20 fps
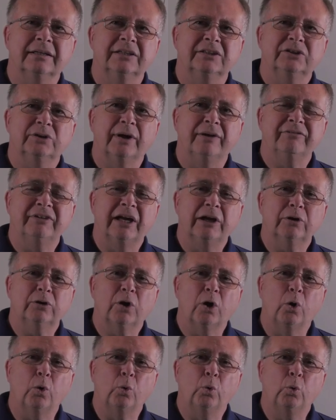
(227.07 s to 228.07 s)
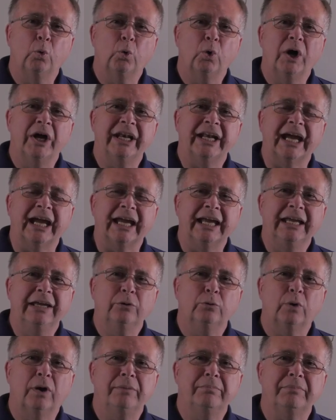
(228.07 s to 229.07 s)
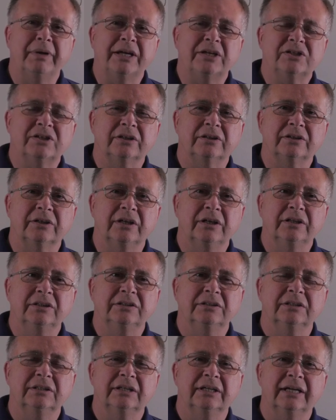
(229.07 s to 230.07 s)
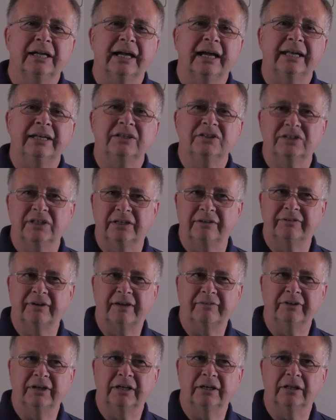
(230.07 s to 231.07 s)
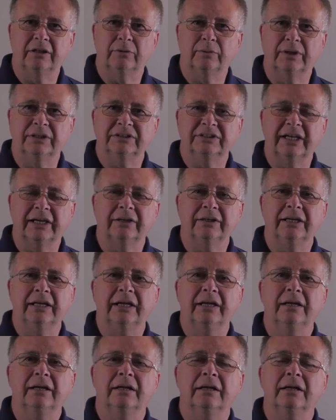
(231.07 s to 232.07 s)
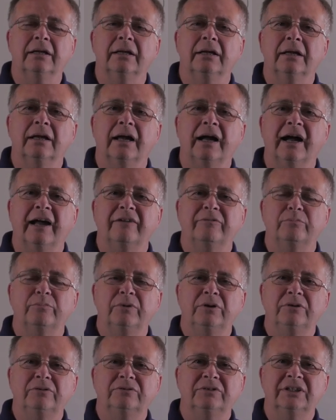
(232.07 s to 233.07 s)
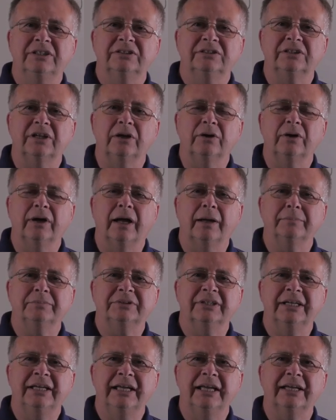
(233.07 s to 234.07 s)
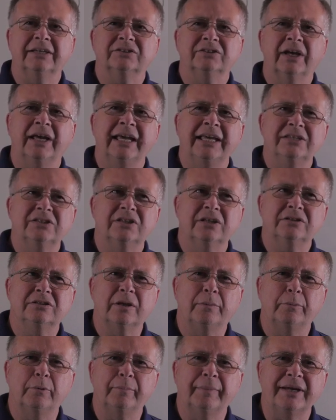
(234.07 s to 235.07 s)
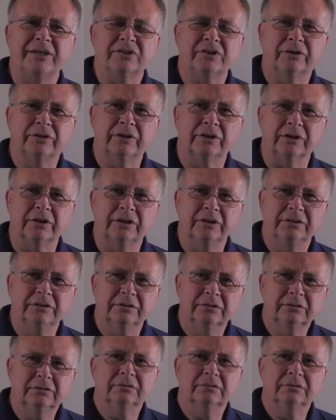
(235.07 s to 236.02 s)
So I've now got one A, one major third, and instead of having another one down here, I've moved this note up to here. So here's the double major third.